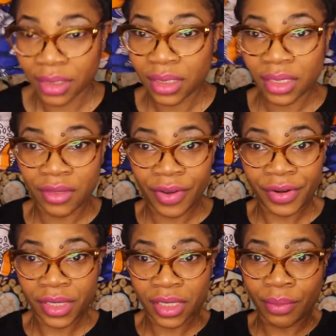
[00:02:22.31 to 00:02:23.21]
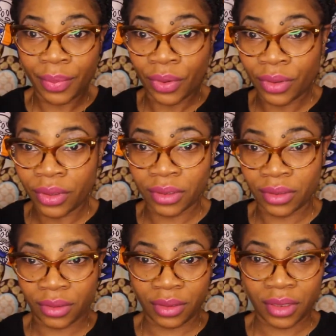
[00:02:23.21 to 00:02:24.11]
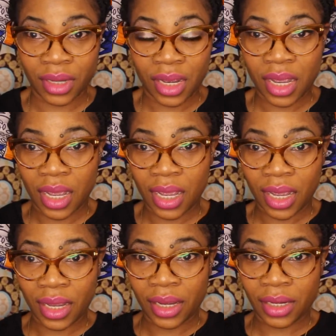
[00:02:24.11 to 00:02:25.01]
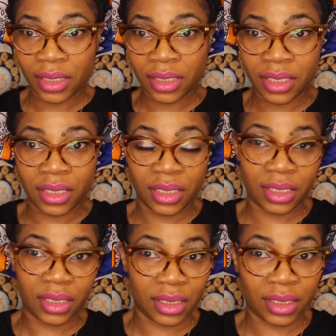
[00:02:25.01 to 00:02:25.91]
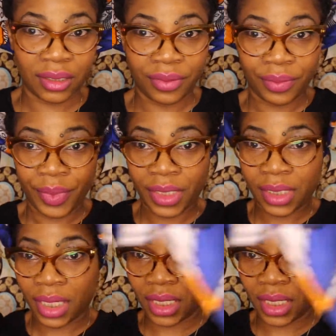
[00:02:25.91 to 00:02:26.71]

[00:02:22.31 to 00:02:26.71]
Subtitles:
This is very simple and basic.